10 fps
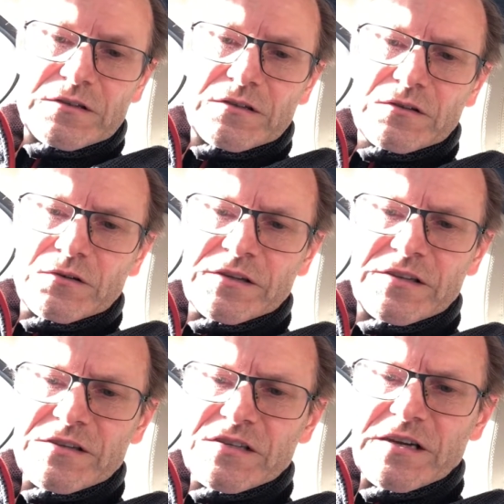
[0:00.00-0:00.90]
into
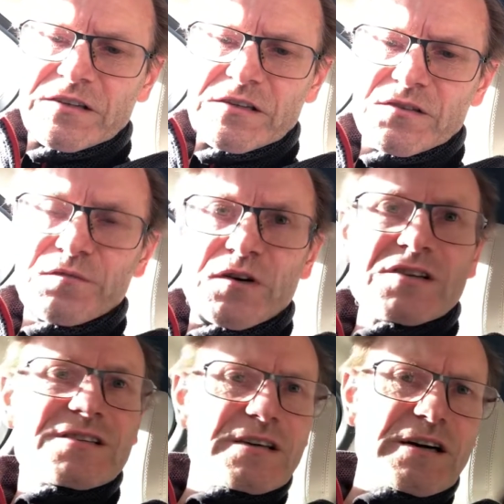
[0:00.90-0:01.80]
the settings
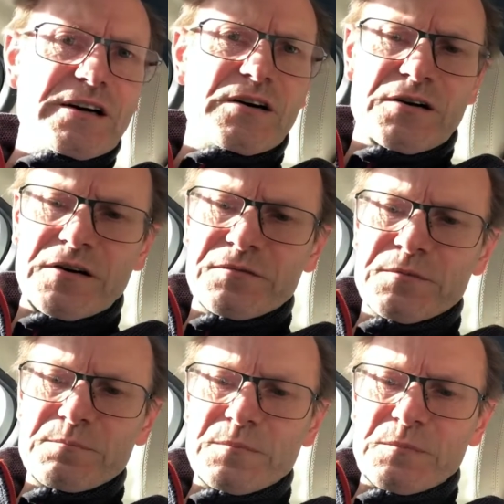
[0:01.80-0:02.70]
first. Yeah, I haven't
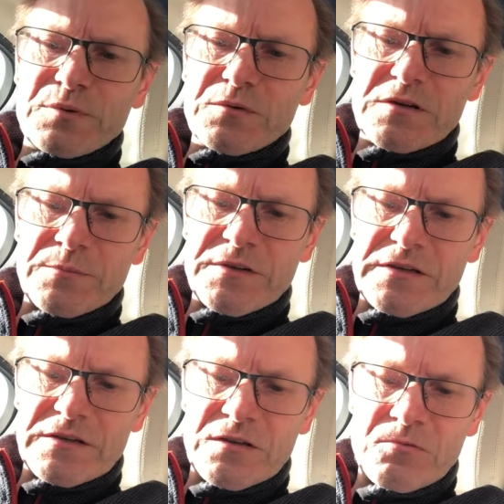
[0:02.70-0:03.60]
programmed it
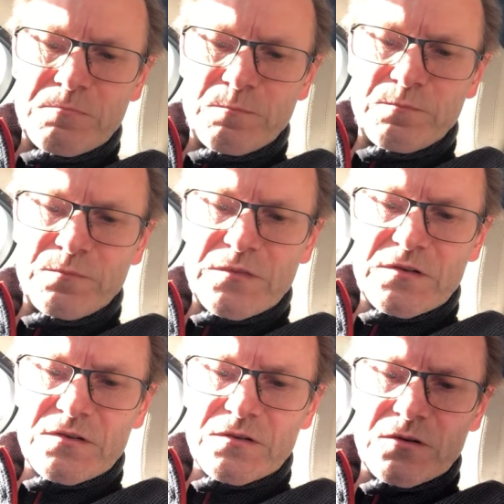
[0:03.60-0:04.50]
in.
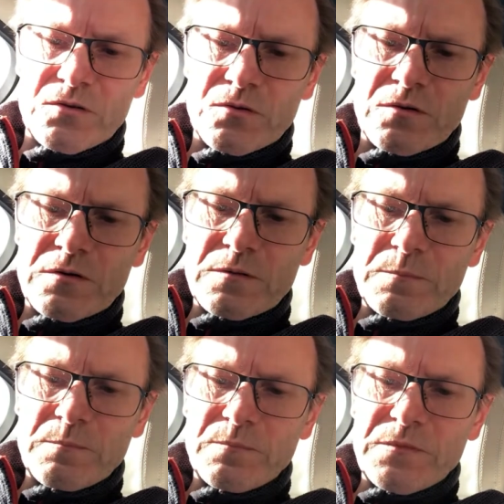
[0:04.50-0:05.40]
So,
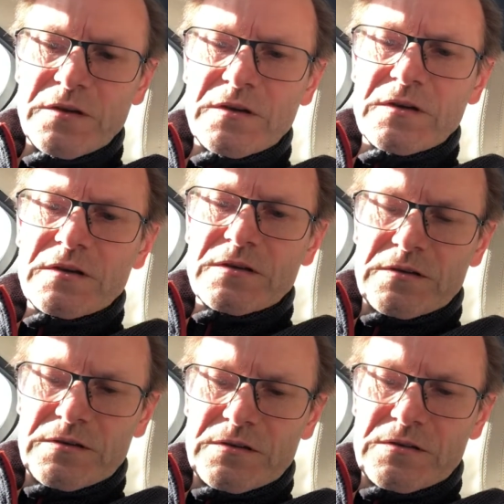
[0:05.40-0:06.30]

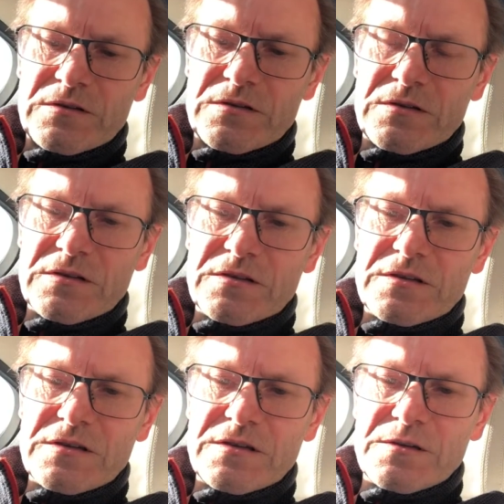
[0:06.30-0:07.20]

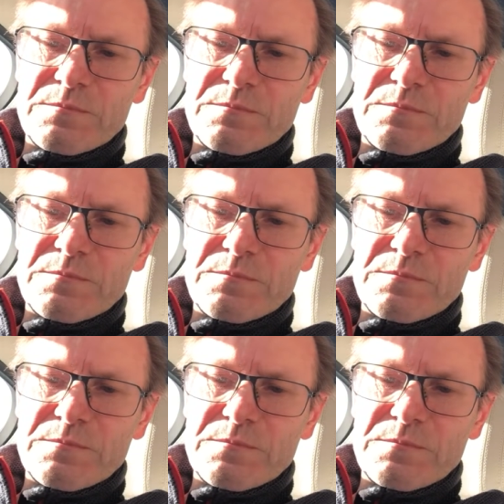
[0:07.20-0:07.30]
68%.